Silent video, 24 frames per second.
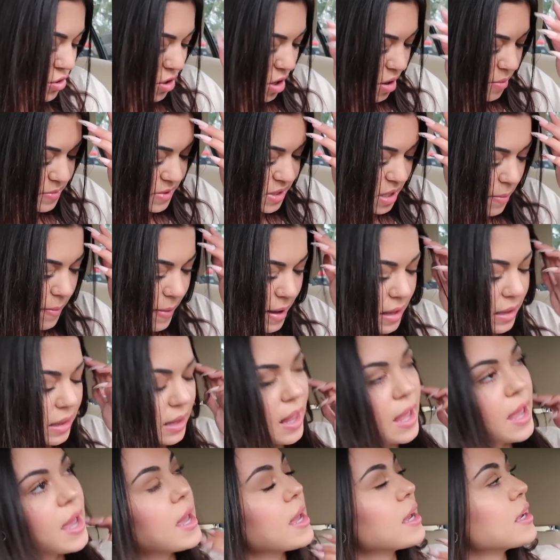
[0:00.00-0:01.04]
crumbs on my
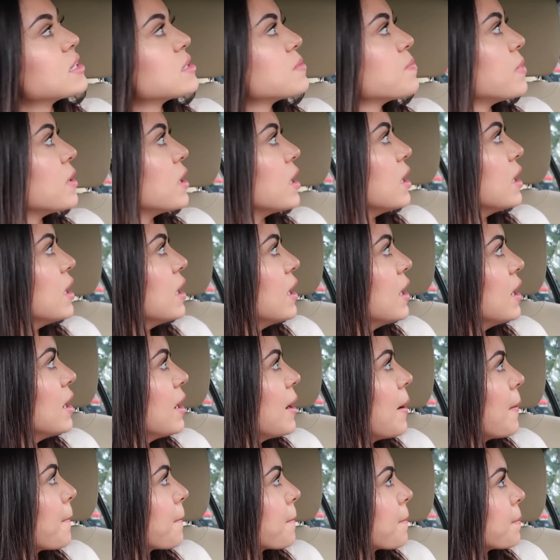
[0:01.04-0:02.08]
legs, but
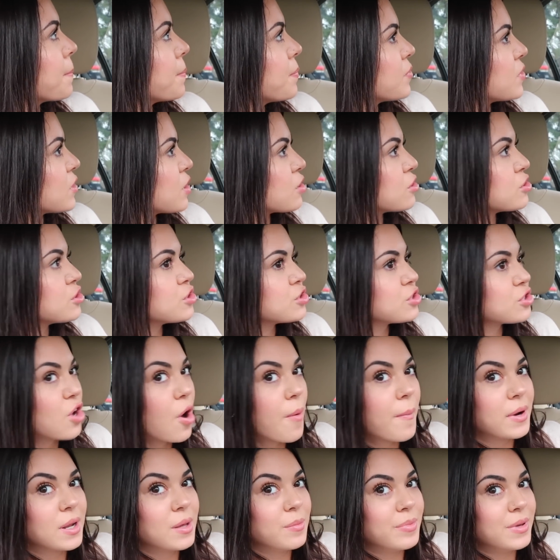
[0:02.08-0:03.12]
there's
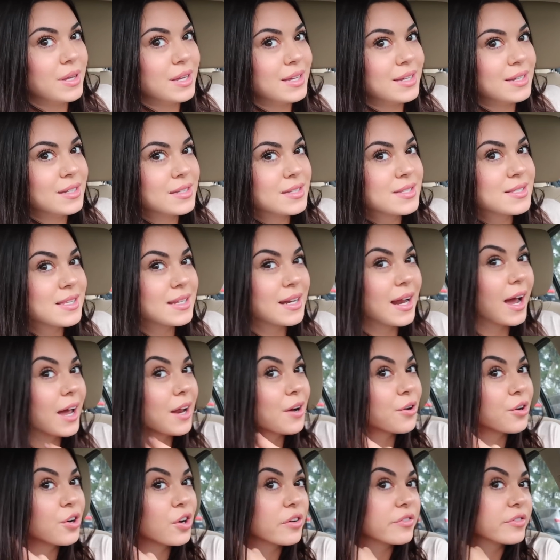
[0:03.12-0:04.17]
so many bees and I
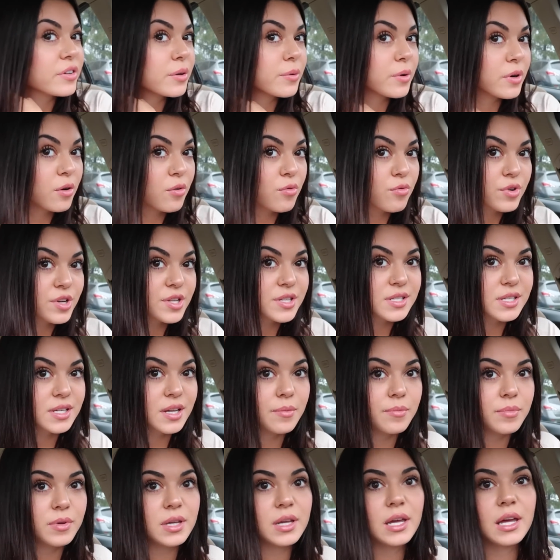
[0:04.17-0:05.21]
don't know if I wanna
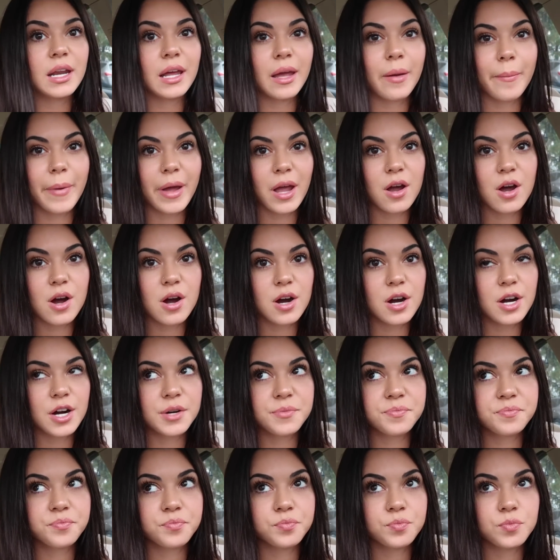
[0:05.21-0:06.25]
risk a bee getting in my car.